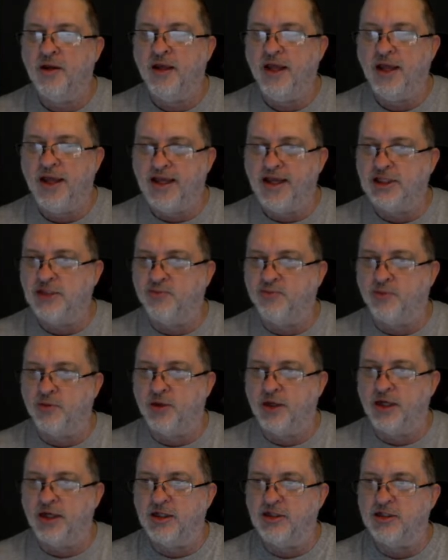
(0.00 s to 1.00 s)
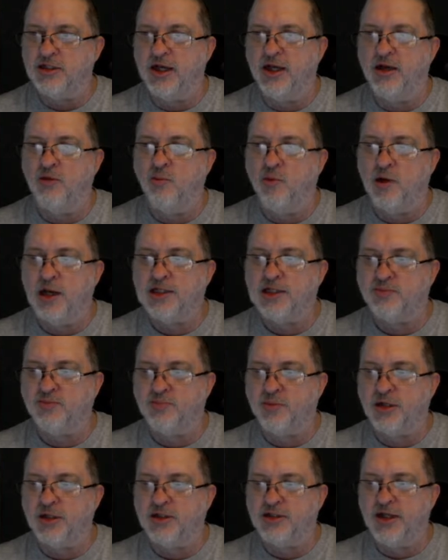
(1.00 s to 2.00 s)
East Bridge and West
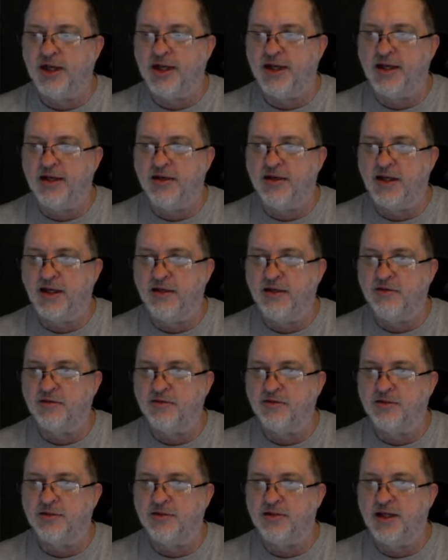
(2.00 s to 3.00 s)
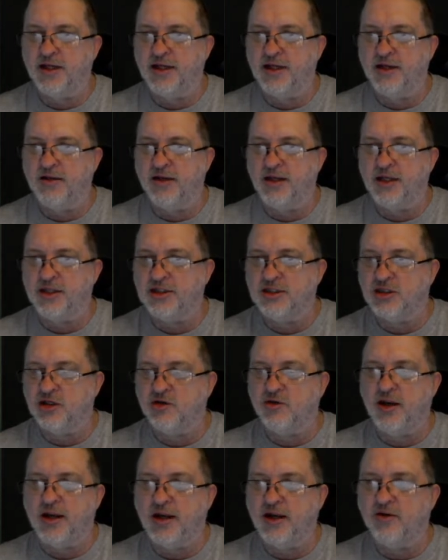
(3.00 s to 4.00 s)
Bridge Hills and is
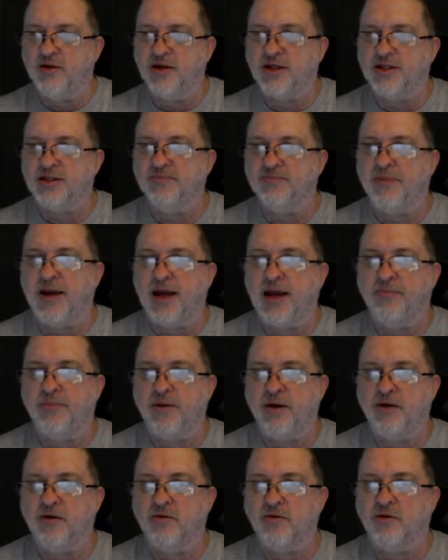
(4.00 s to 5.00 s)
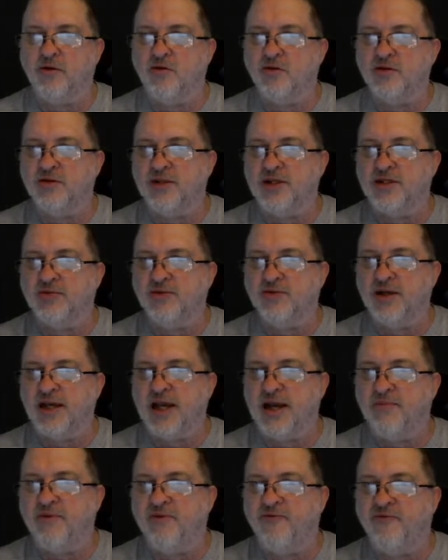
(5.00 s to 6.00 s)
doing it on this map here. Of course, this one
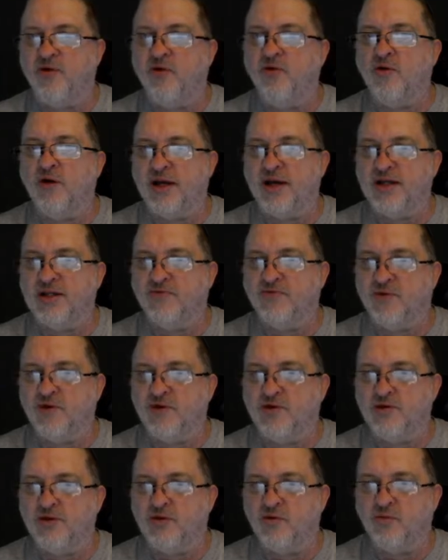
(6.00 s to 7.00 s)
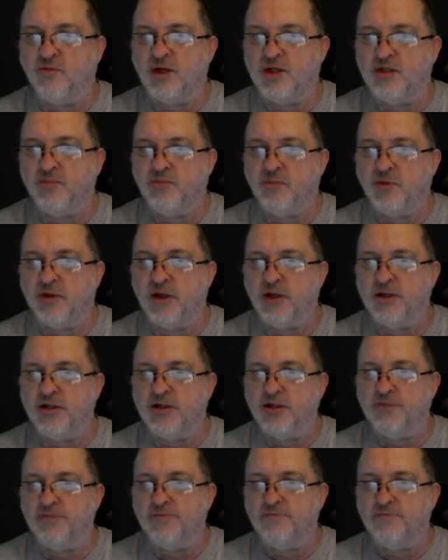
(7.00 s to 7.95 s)
came before his version of West Bridge.